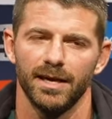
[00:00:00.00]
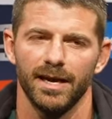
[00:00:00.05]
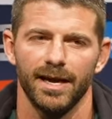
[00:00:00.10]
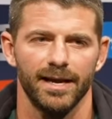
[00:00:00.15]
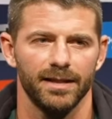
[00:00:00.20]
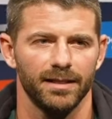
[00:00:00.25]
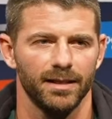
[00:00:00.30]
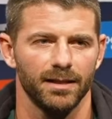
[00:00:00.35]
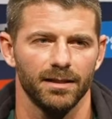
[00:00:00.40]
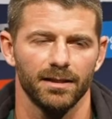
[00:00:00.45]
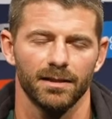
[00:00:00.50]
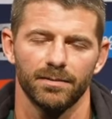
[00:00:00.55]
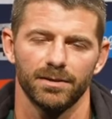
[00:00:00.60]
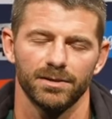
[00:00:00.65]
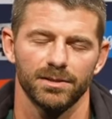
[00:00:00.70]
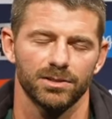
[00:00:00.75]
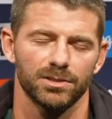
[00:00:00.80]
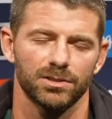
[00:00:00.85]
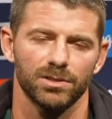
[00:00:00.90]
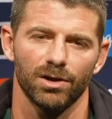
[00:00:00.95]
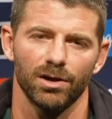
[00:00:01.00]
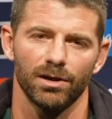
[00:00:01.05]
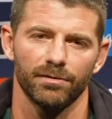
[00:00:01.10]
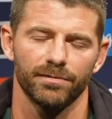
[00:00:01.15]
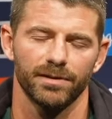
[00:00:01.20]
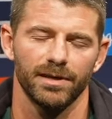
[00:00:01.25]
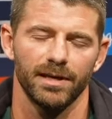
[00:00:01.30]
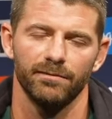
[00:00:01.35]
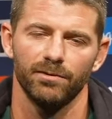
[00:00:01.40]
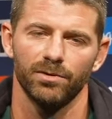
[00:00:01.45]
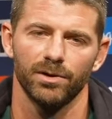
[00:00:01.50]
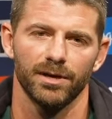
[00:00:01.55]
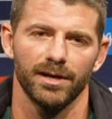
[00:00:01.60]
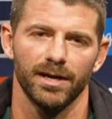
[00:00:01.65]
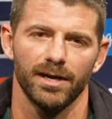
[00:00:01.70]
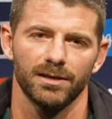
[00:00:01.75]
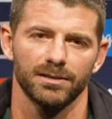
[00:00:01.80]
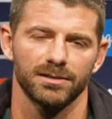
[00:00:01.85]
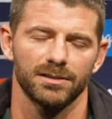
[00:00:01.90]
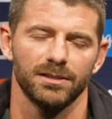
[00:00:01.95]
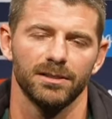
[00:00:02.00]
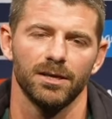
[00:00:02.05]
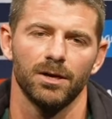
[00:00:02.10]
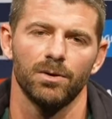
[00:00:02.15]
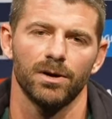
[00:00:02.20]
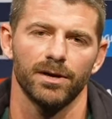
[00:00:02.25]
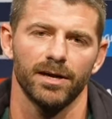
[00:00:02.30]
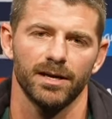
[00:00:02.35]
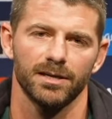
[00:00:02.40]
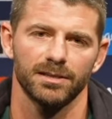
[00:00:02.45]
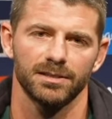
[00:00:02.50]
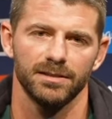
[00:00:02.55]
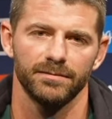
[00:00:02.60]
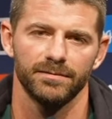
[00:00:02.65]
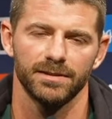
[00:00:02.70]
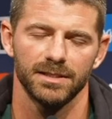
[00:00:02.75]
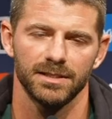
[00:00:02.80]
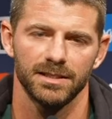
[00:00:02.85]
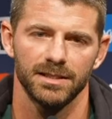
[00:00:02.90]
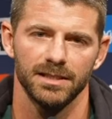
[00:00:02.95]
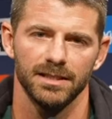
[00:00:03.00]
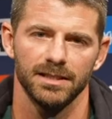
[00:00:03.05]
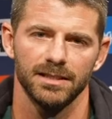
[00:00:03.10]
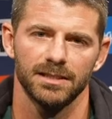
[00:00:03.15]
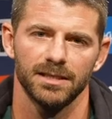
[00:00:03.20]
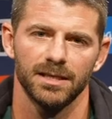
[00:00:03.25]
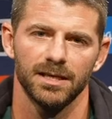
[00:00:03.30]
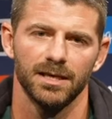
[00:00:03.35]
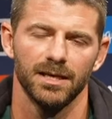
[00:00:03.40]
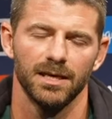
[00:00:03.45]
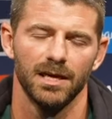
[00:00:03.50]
And then the staff and everyone else that no one else even sees,